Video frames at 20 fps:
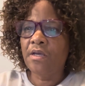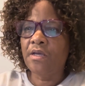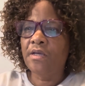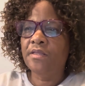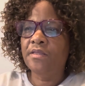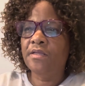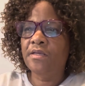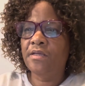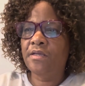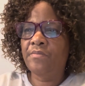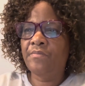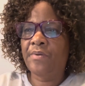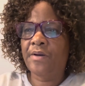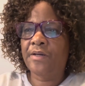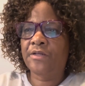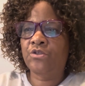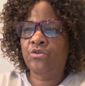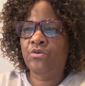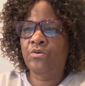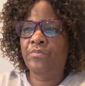The
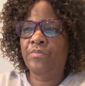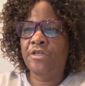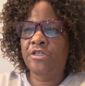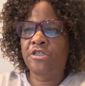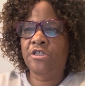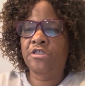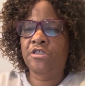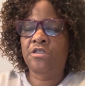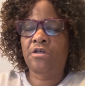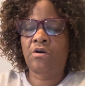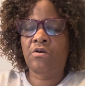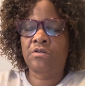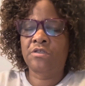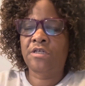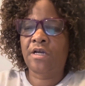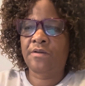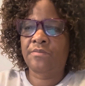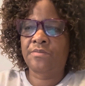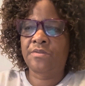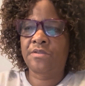impact on patient
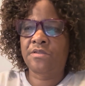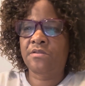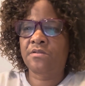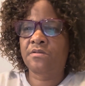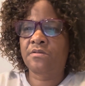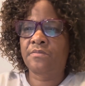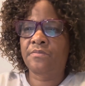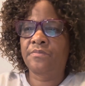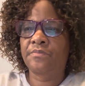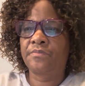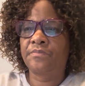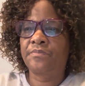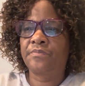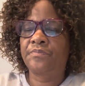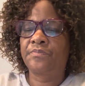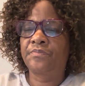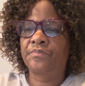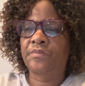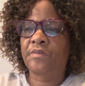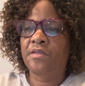outcomes.
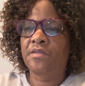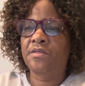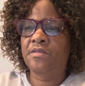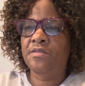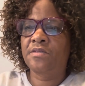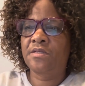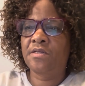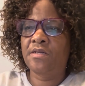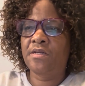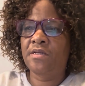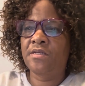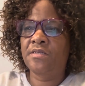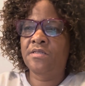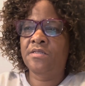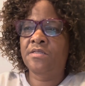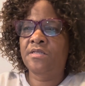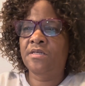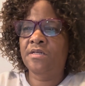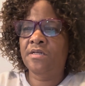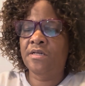This
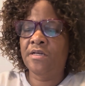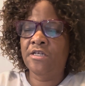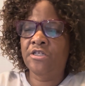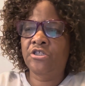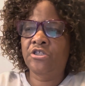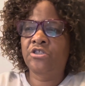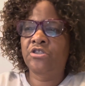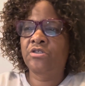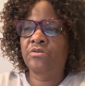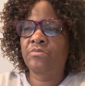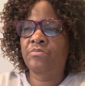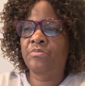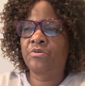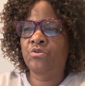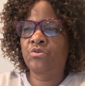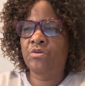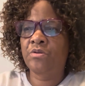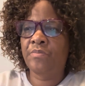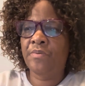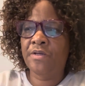enhances the relationship
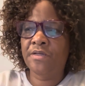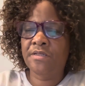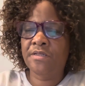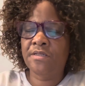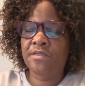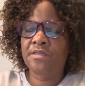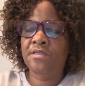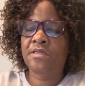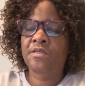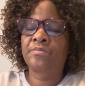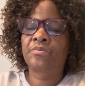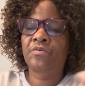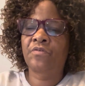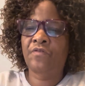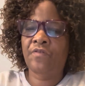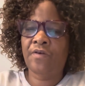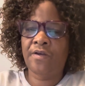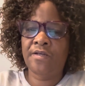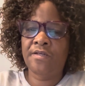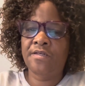between patients and
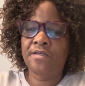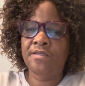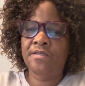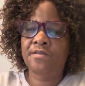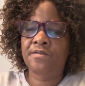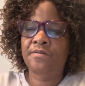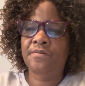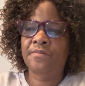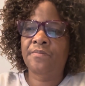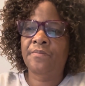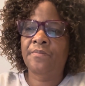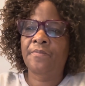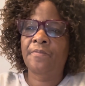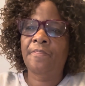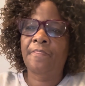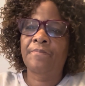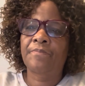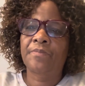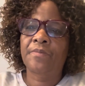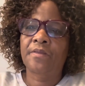providers.
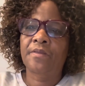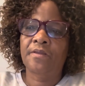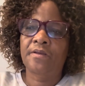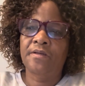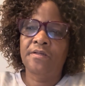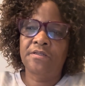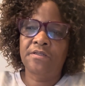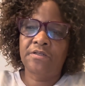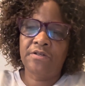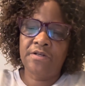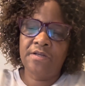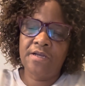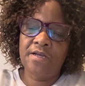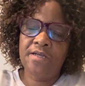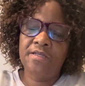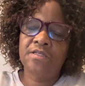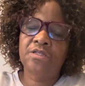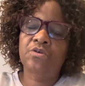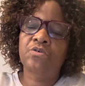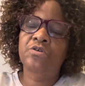It
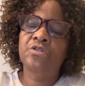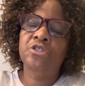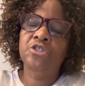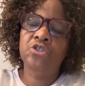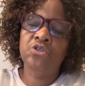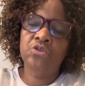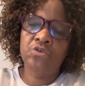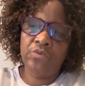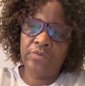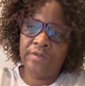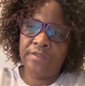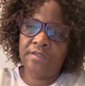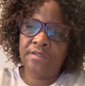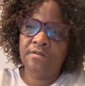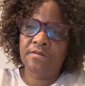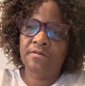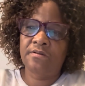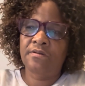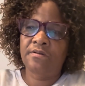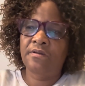creates
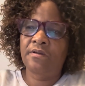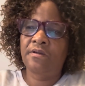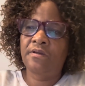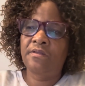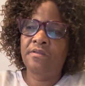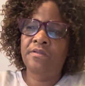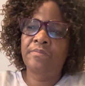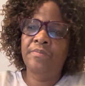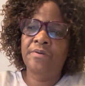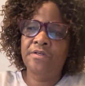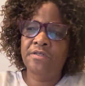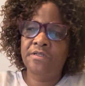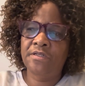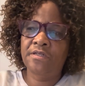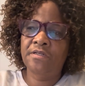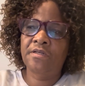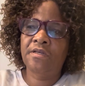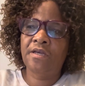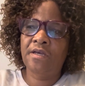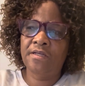continuity in the
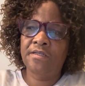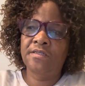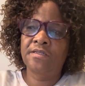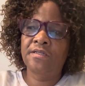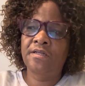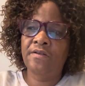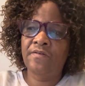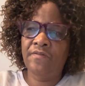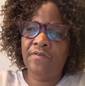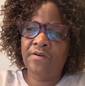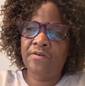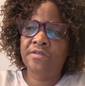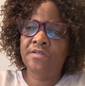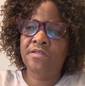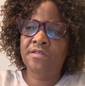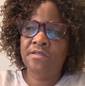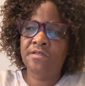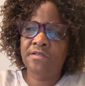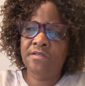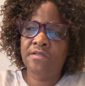patient care delivery
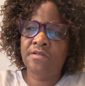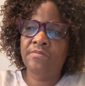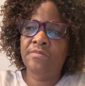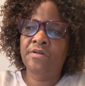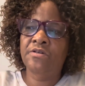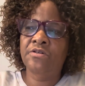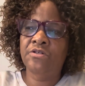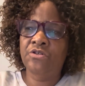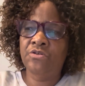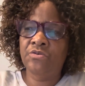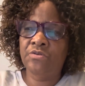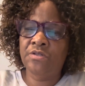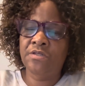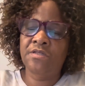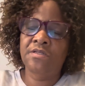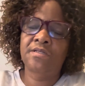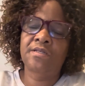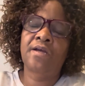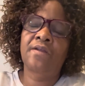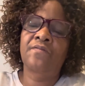system and
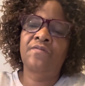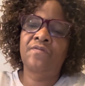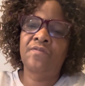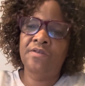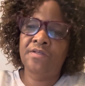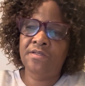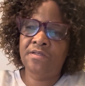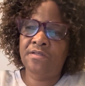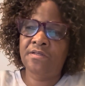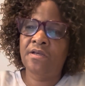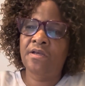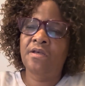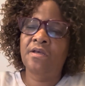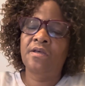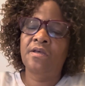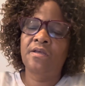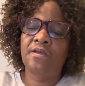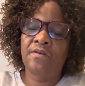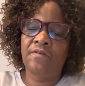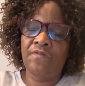reduces adverse
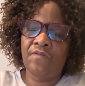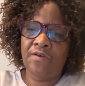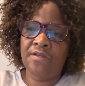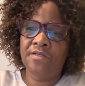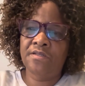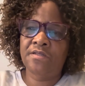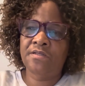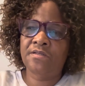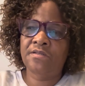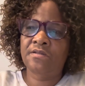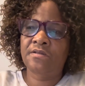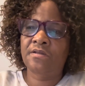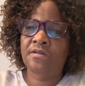events.